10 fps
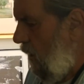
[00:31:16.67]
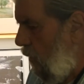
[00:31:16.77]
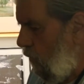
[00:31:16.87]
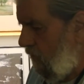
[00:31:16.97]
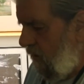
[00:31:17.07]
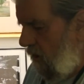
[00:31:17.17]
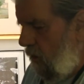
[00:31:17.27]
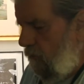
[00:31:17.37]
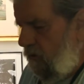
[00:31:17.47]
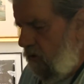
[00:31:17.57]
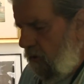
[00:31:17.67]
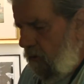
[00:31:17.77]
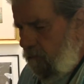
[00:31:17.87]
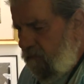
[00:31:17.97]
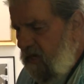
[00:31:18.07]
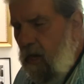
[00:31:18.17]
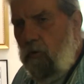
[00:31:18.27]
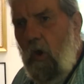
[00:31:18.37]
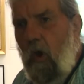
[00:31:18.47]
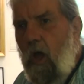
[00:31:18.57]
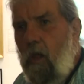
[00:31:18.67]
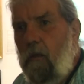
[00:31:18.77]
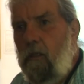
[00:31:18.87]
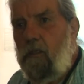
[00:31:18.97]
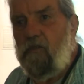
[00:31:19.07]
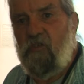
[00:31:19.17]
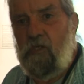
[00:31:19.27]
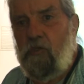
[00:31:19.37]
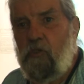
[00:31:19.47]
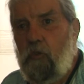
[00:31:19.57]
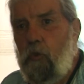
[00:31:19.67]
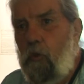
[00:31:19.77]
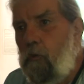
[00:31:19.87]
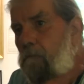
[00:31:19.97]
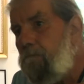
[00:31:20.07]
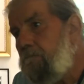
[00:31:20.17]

was in the original town hall, the center school,